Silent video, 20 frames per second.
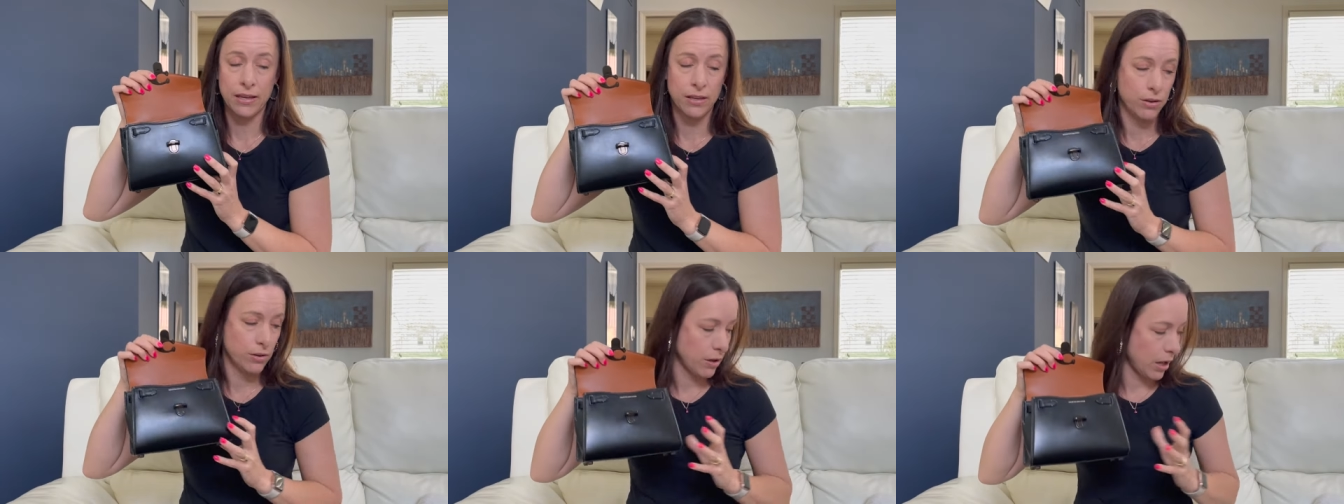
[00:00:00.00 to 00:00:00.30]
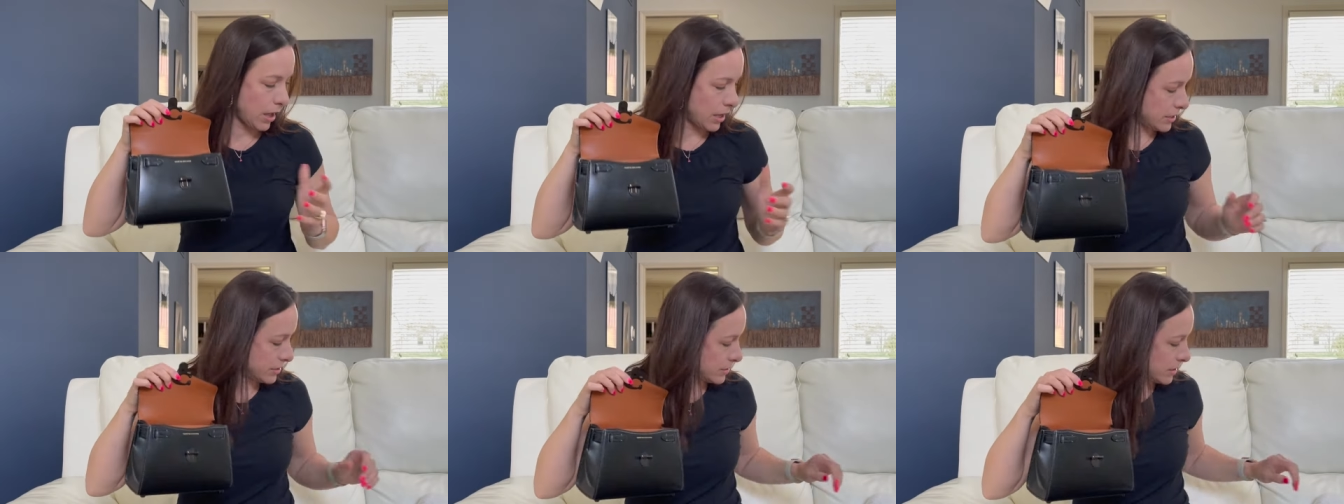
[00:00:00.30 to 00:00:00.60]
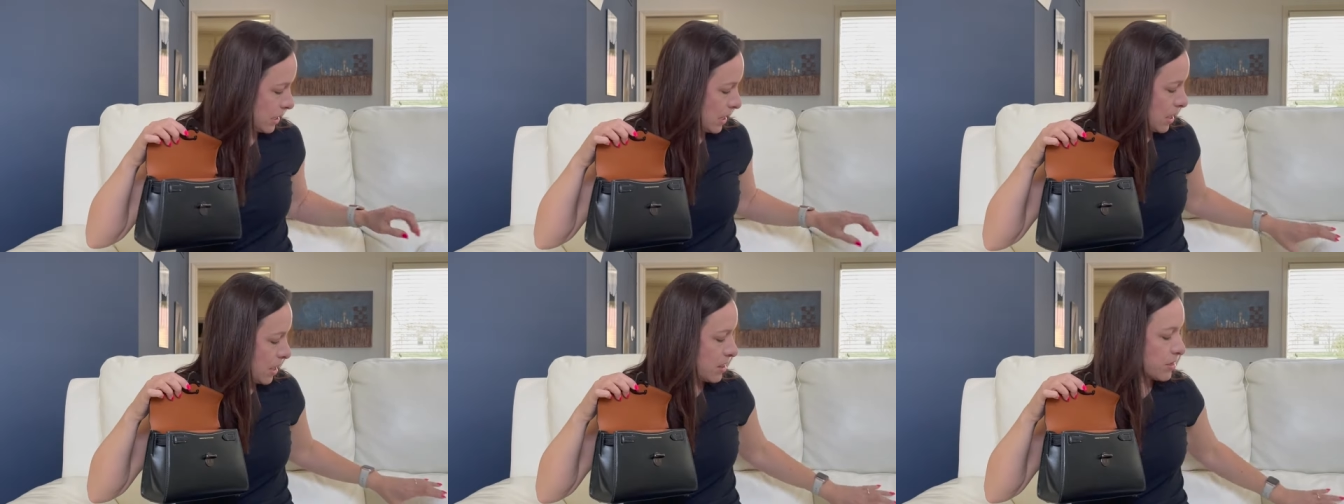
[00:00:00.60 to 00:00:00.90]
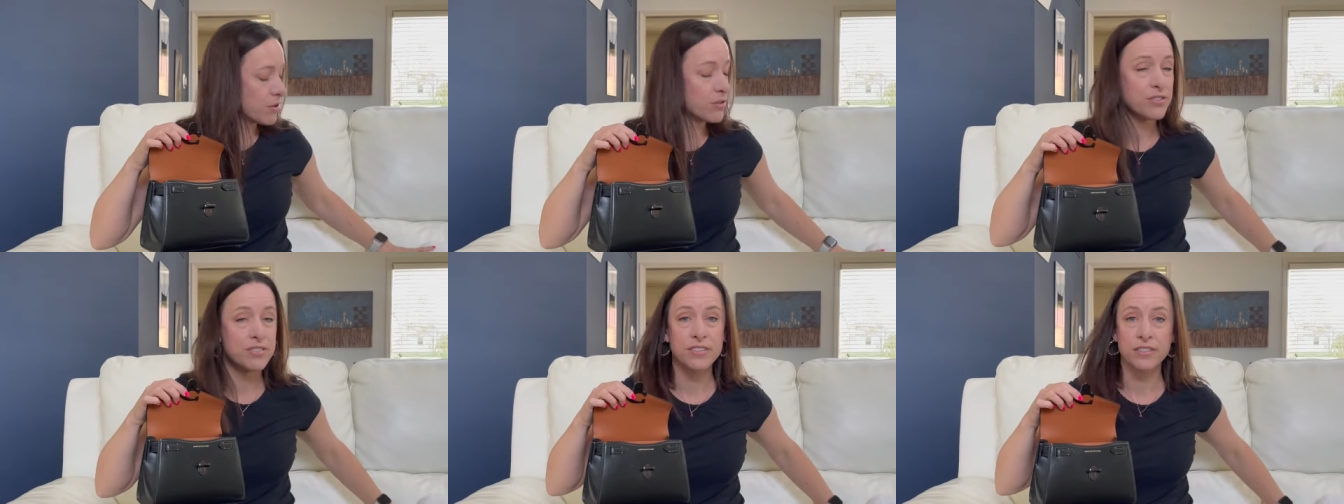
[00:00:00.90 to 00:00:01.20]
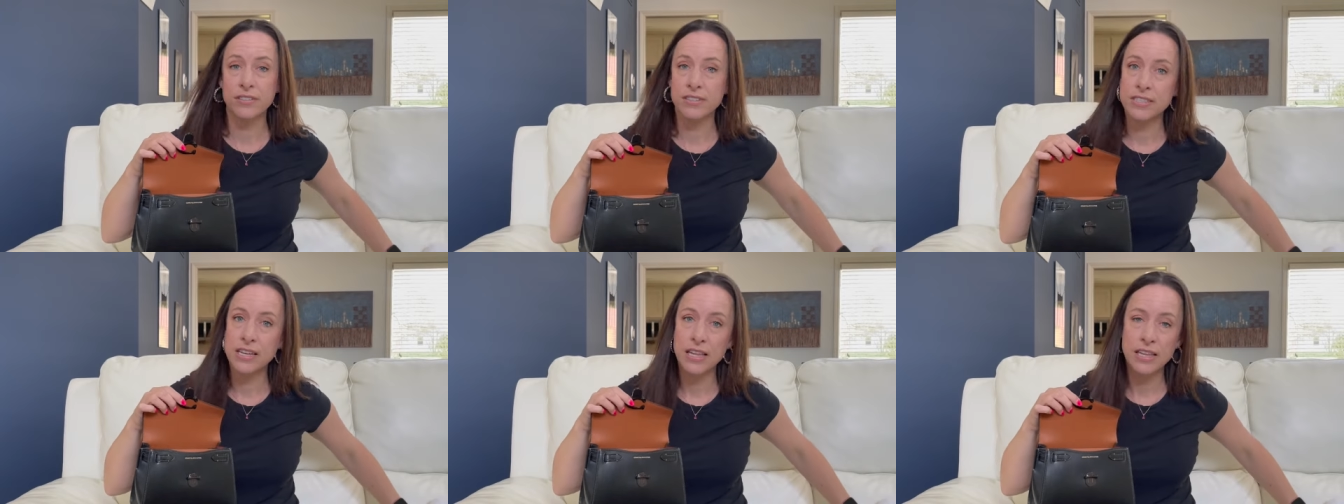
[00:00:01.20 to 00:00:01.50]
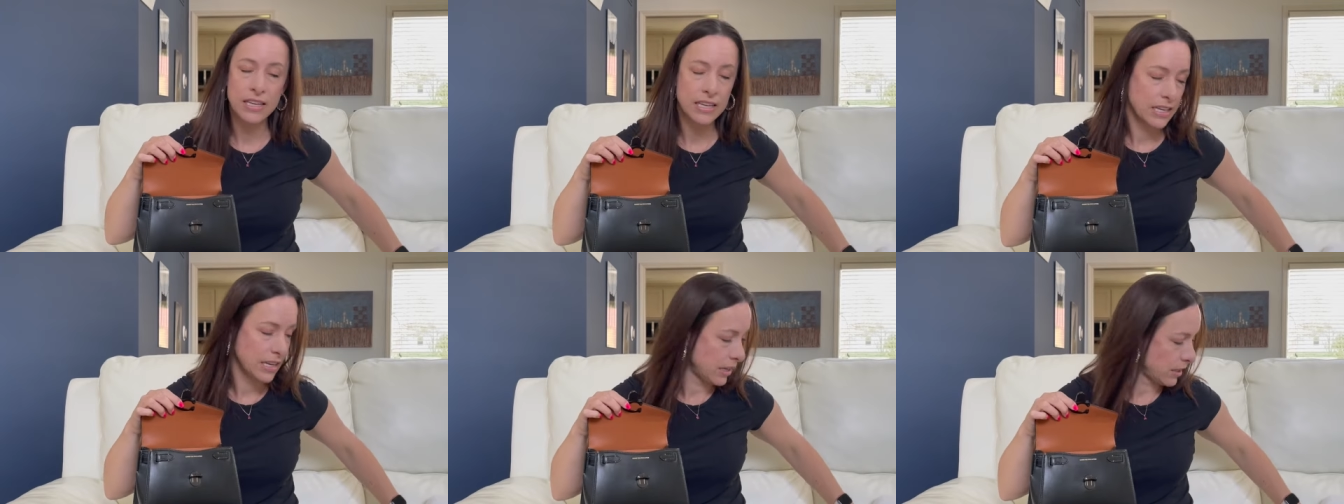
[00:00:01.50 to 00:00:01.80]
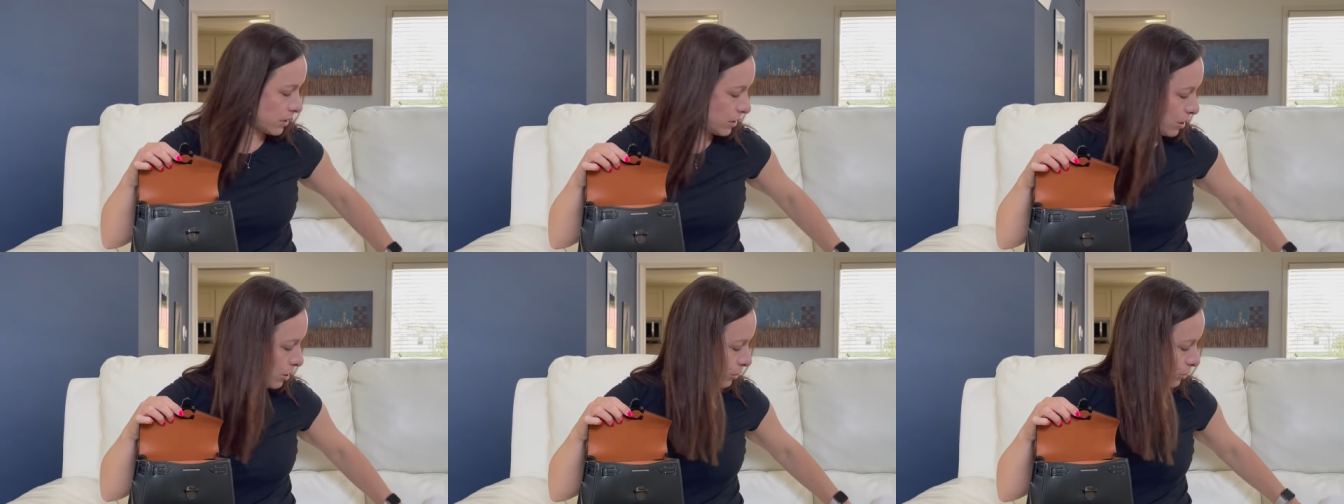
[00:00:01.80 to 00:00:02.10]
you guys. They're still selling it
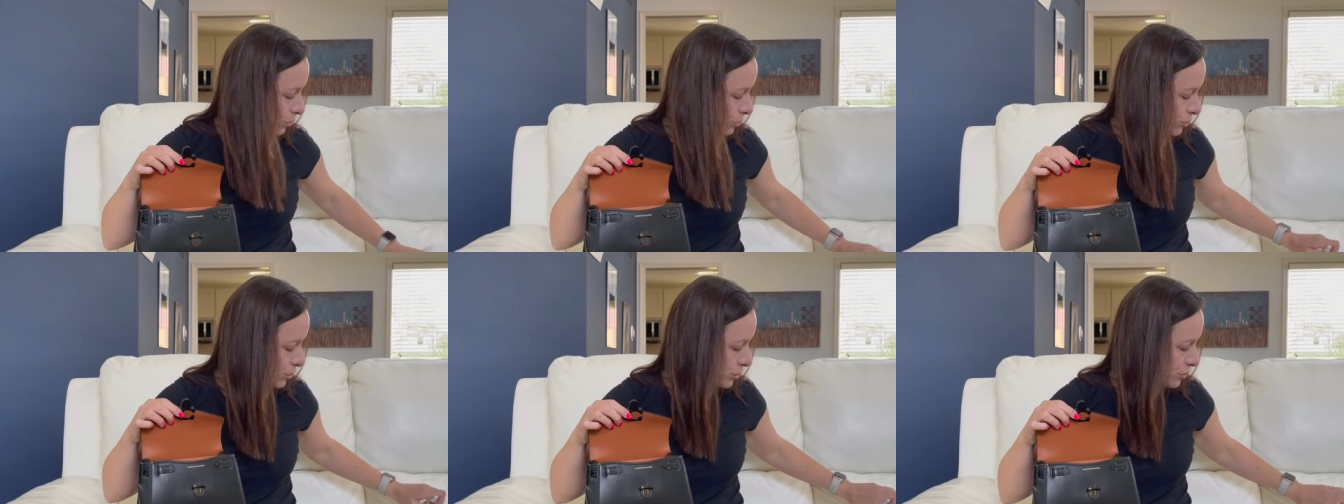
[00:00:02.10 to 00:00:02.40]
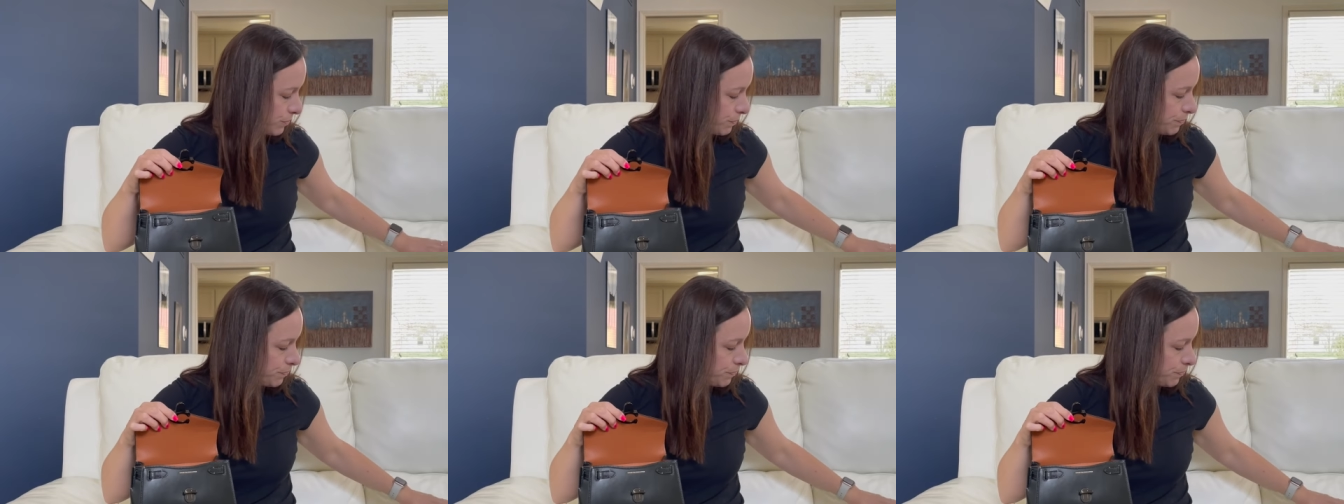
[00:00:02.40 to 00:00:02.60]
at Coach.